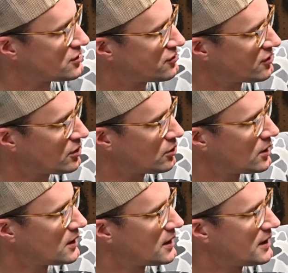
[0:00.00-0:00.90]
So
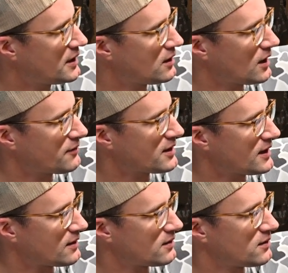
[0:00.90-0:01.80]
here I've
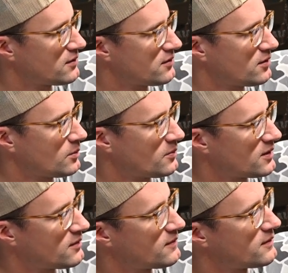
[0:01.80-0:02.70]
got some
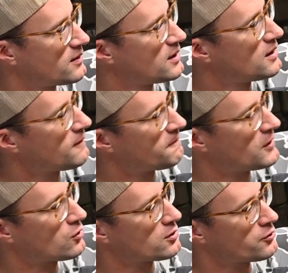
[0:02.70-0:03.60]

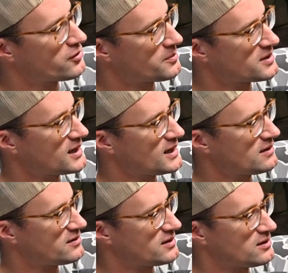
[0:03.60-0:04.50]
Velcro zip
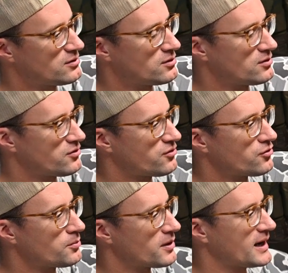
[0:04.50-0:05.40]
ties. These are
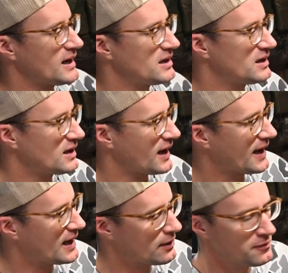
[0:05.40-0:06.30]
super handy to
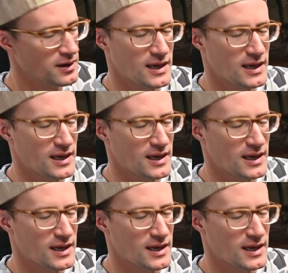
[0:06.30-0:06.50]
have.